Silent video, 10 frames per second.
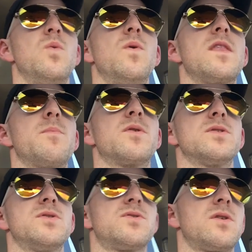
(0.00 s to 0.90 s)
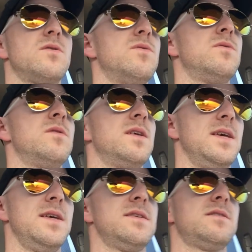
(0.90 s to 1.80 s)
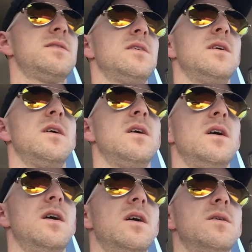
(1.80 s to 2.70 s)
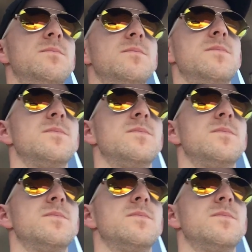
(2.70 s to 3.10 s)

what that person's struggle is um,